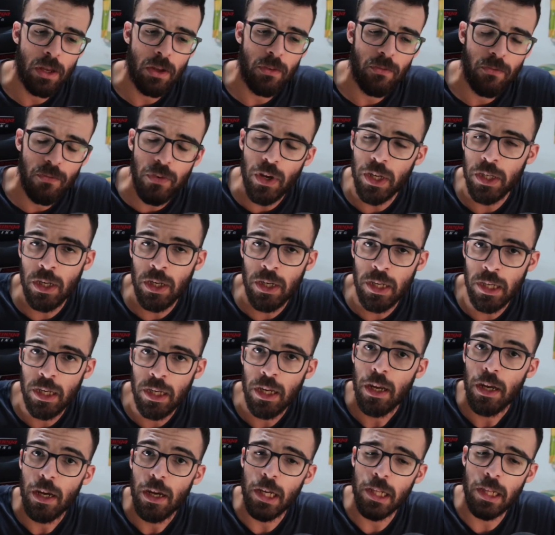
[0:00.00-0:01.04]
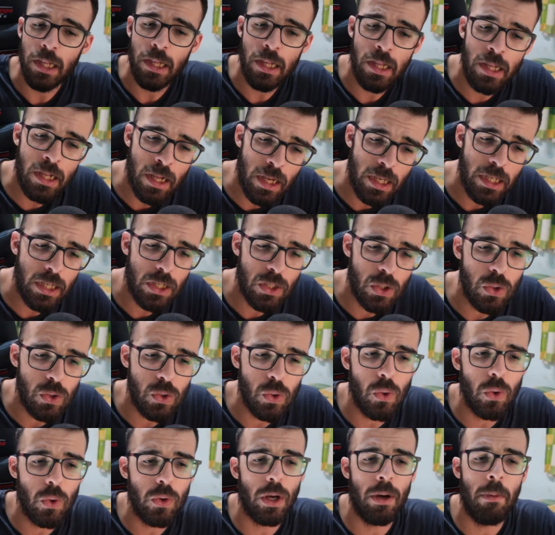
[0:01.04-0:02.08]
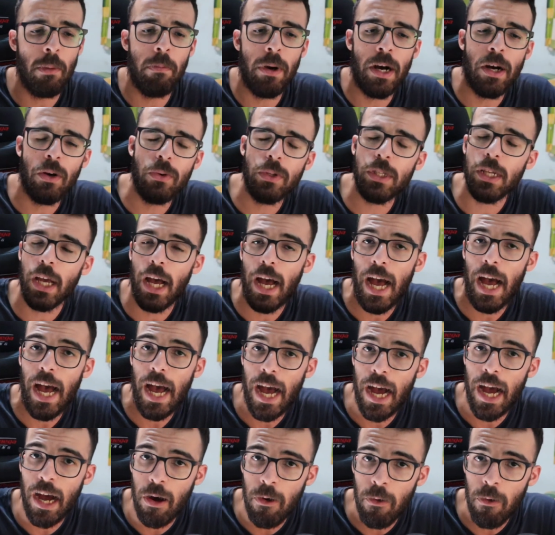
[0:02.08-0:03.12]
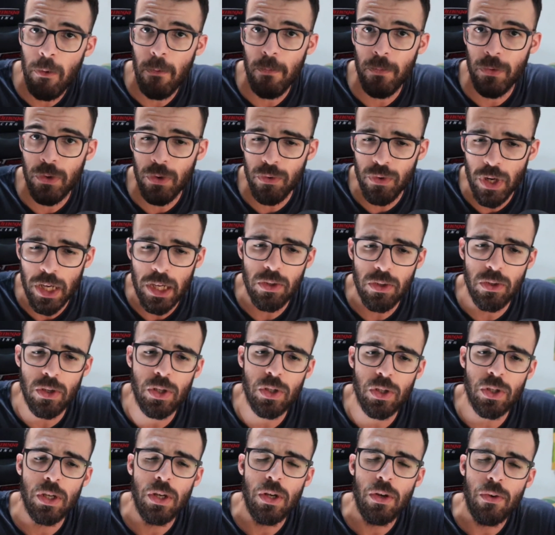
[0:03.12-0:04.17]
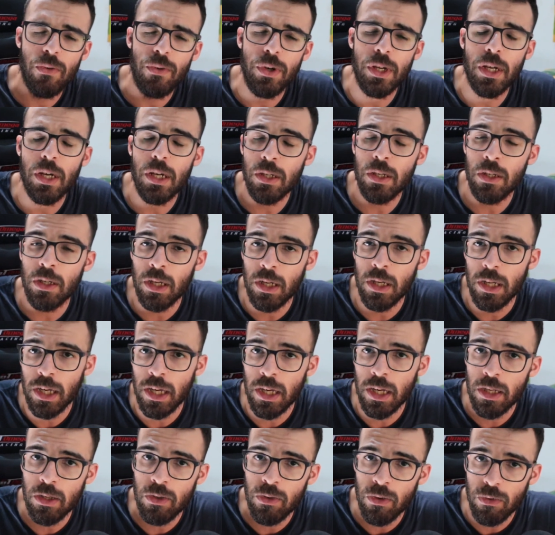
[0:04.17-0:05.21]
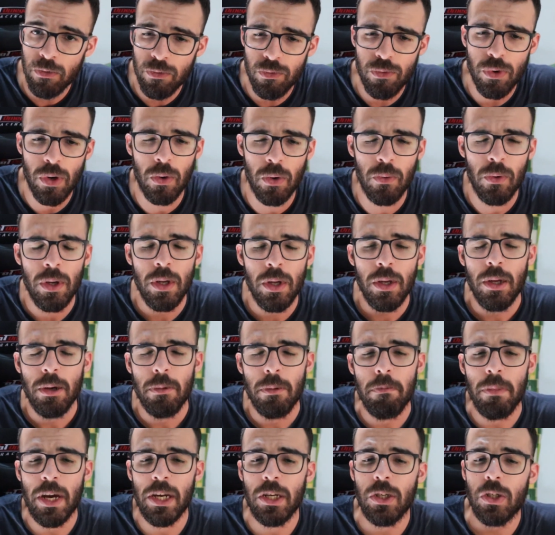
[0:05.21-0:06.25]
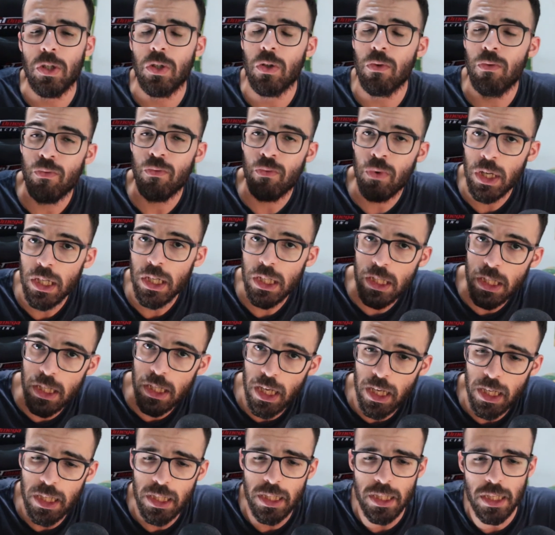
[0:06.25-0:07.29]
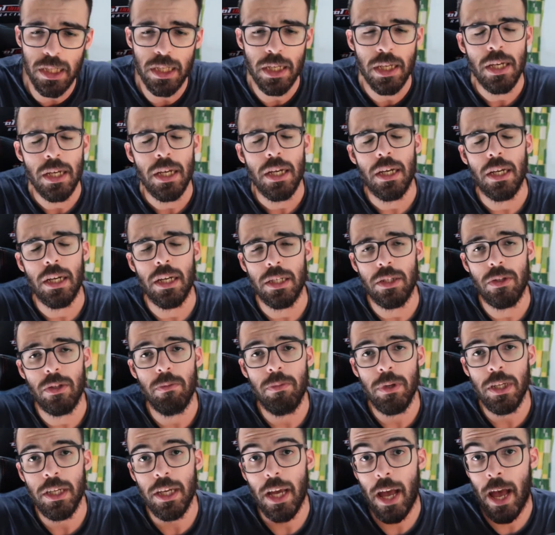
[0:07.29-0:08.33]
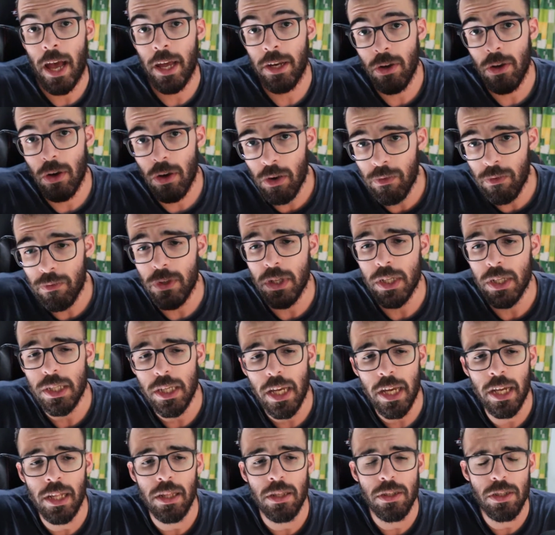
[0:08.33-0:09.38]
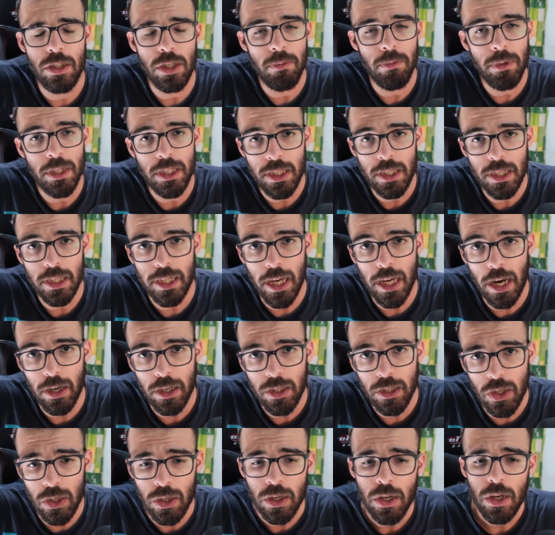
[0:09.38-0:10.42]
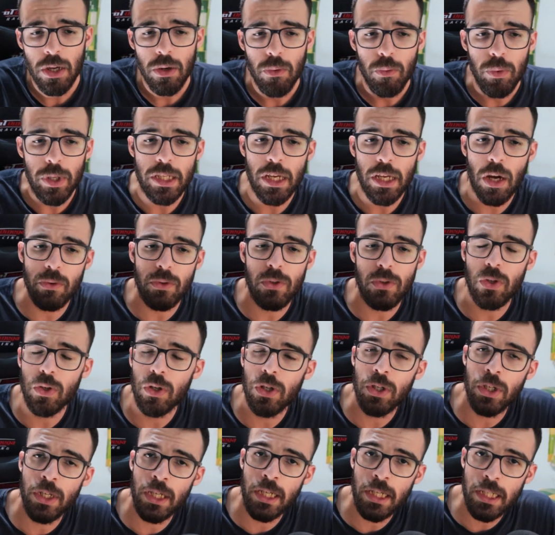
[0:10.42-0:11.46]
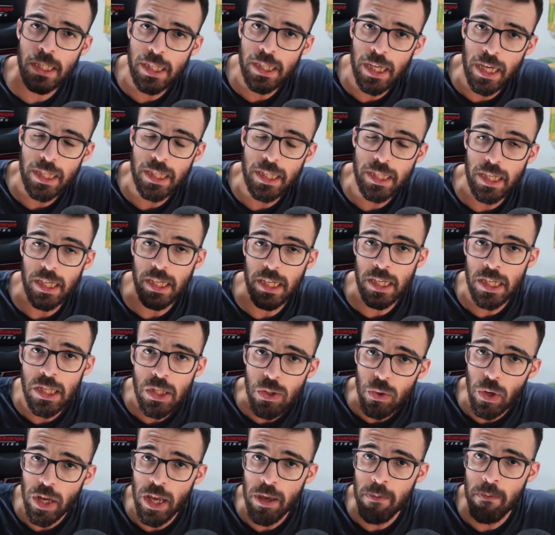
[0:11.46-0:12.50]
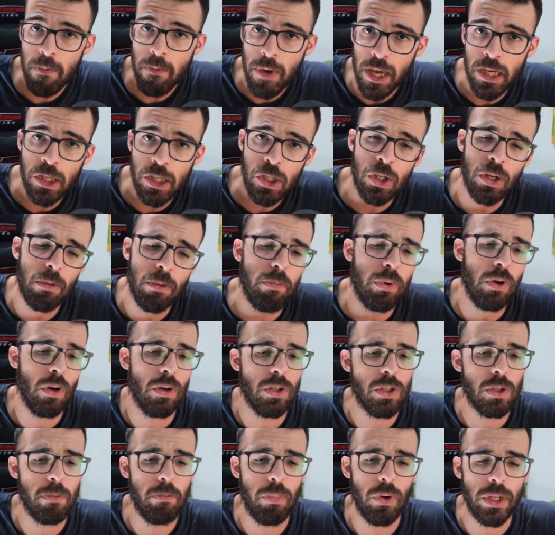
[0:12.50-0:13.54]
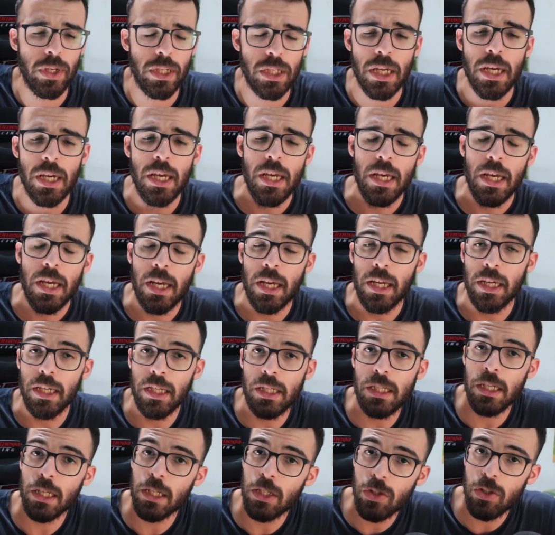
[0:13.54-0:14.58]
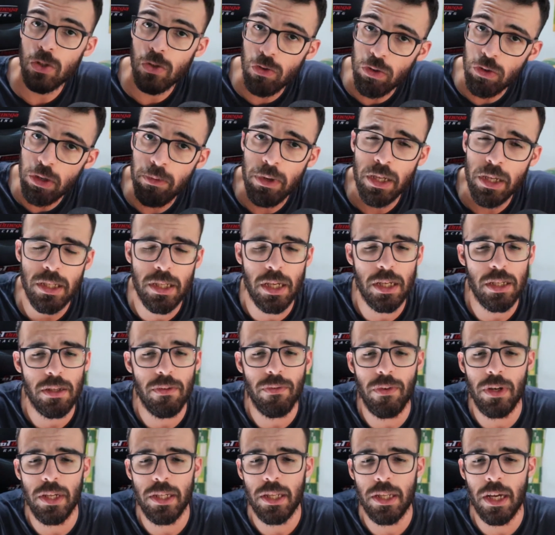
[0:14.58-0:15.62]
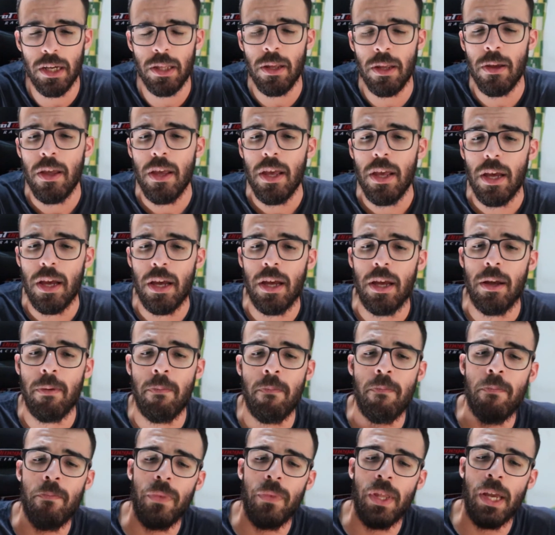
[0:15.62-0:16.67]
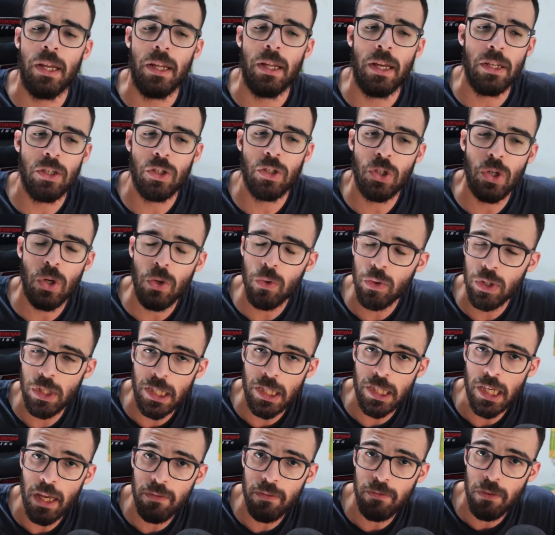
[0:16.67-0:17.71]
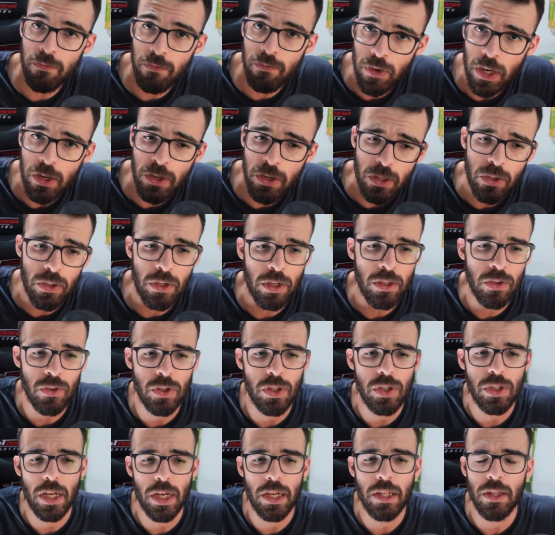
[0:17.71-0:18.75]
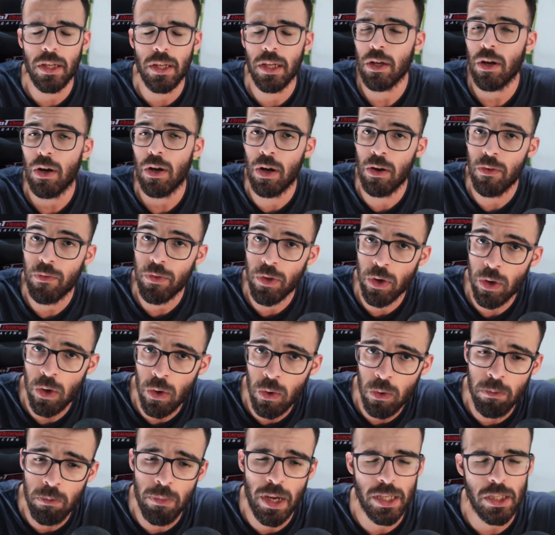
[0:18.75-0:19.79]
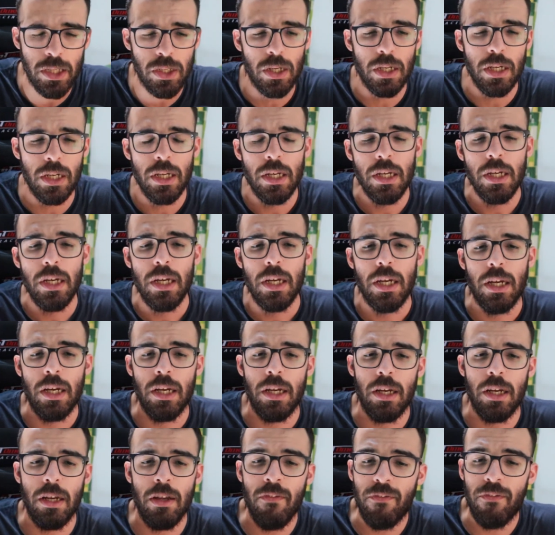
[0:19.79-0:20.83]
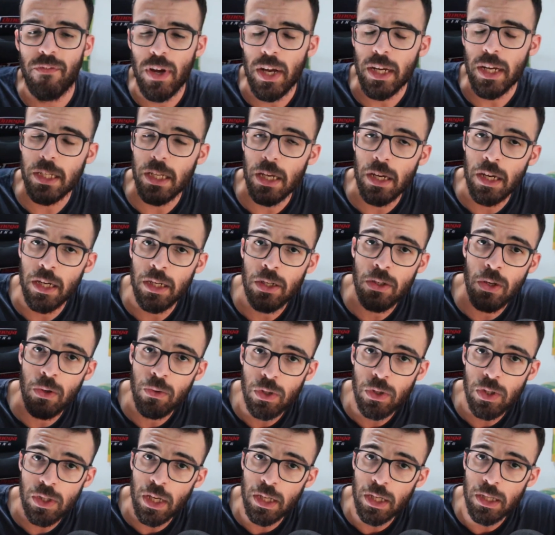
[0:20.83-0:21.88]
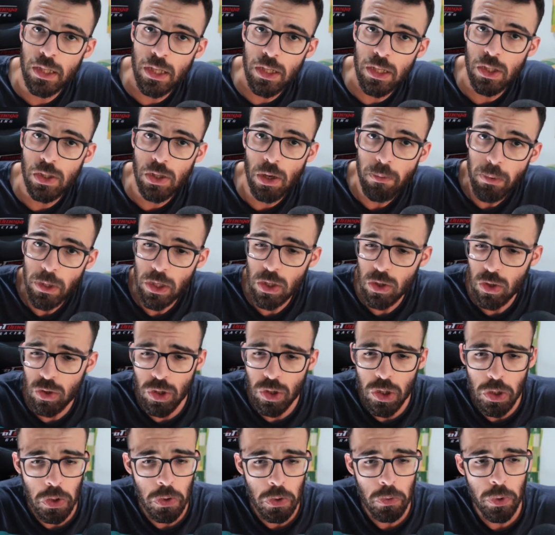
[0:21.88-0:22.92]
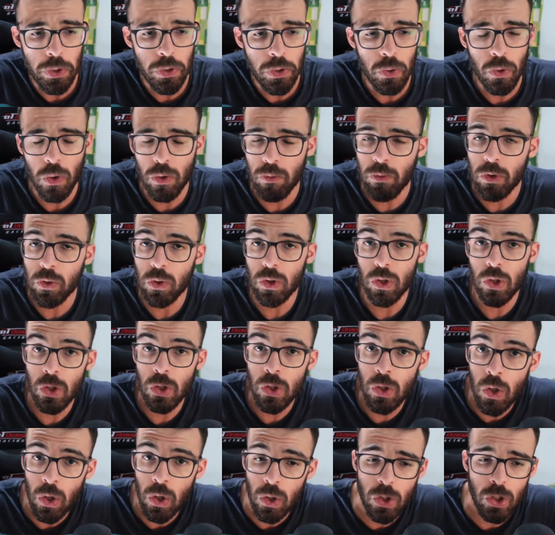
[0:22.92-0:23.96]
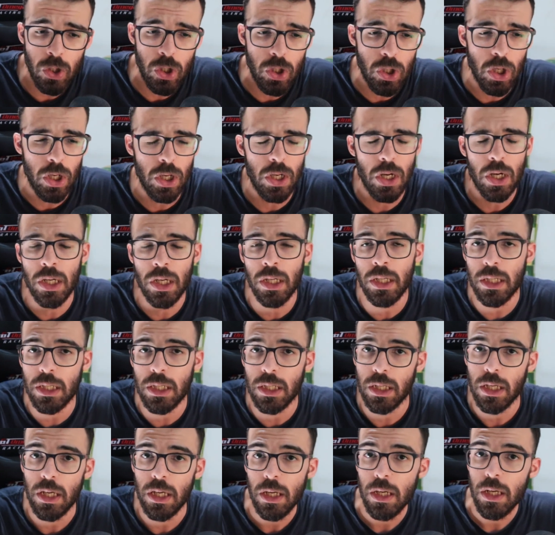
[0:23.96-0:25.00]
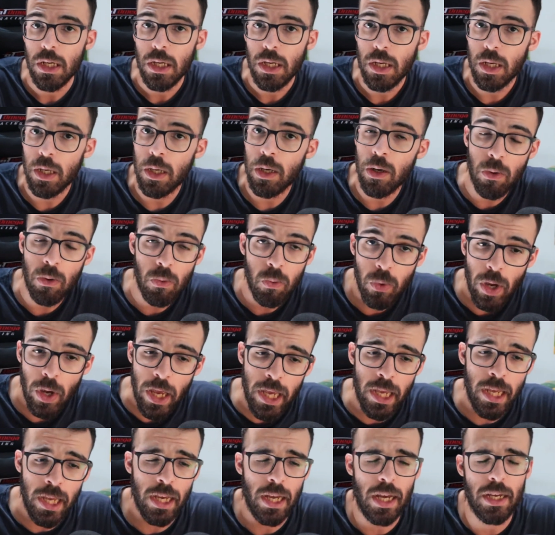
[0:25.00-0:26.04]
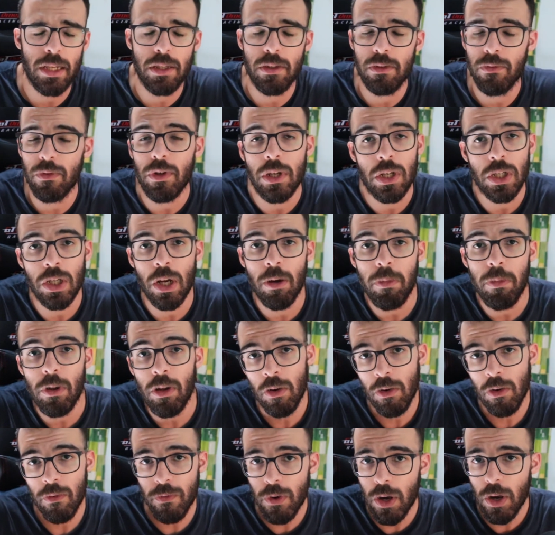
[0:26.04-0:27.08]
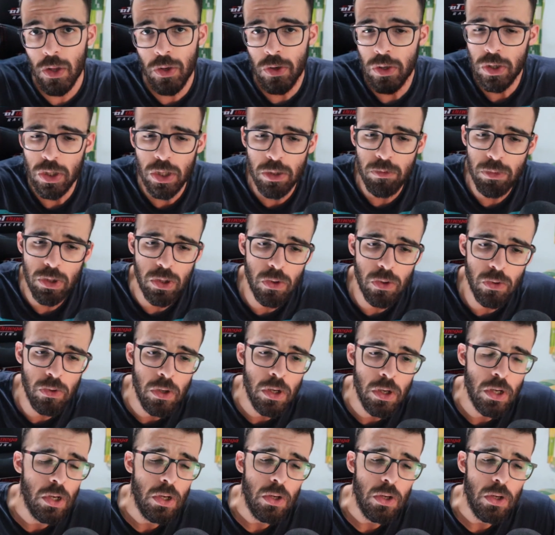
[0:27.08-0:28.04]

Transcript: Finally, I'd like to talk about how directors Rianda and Rowe managed to write Katie to be an obvious LGBT character without turning that into a major plot point. It's extremely tastefully done and shows that they have a very good understanding of the whole matter. In fact, I noticed that this topic is treated with an almost nonchalance way, as for example her father seems to